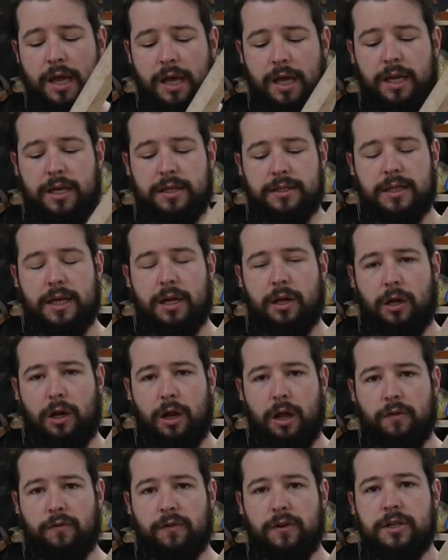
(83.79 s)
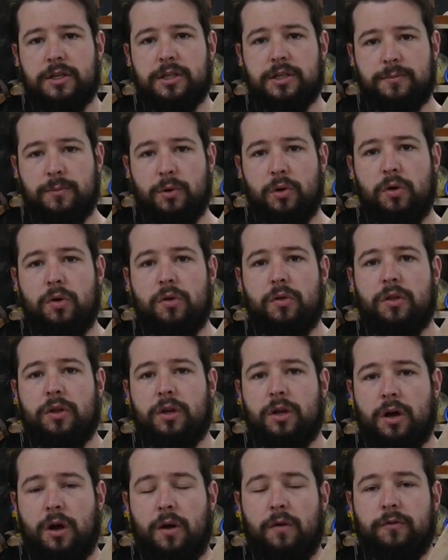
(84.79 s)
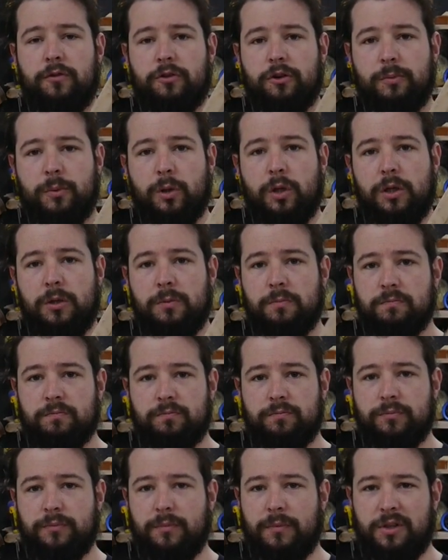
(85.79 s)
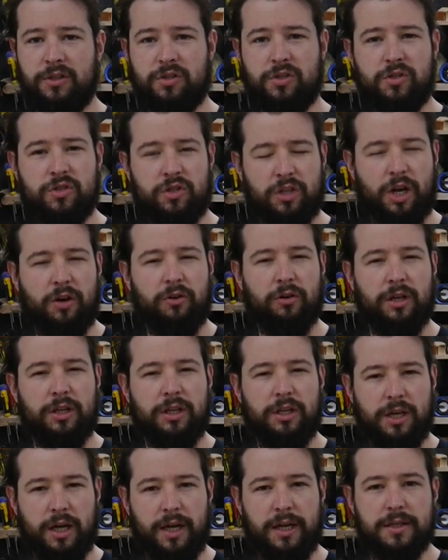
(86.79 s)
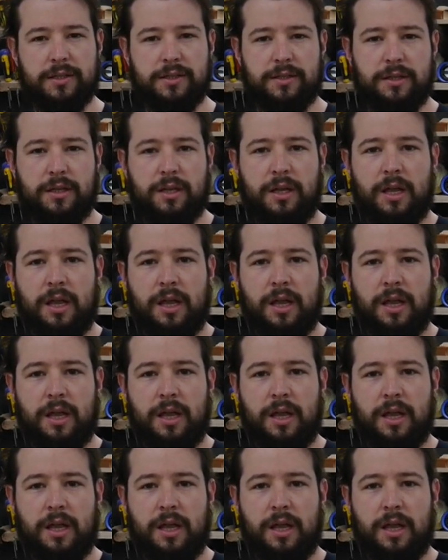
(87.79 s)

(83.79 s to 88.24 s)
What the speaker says: It is now lovely, smooth, comfortable, and just generally nice.